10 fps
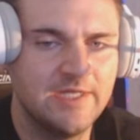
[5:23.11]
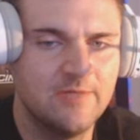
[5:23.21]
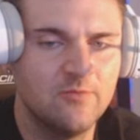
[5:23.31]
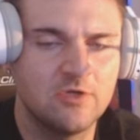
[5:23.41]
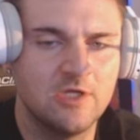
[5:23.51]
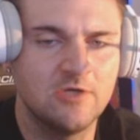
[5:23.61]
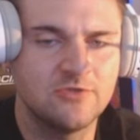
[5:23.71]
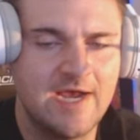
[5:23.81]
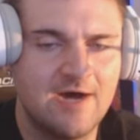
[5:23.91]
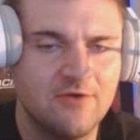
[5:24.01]
and then we'll close
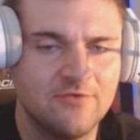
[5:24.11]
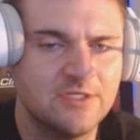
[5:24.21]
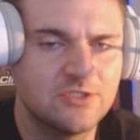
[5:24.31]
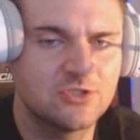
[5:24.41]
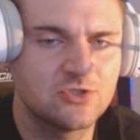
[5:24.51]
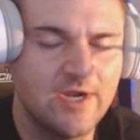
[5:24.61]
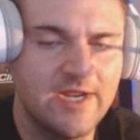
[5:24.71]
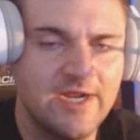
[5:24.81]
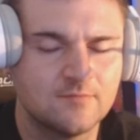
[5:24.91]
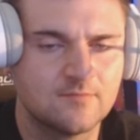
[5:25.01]
out this
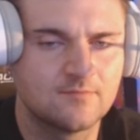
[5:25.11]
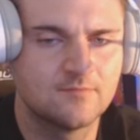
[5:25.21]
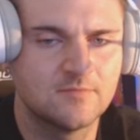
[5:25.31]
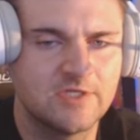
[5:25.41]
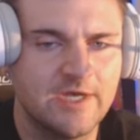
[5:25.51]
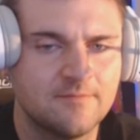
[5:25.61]
trade. Okay.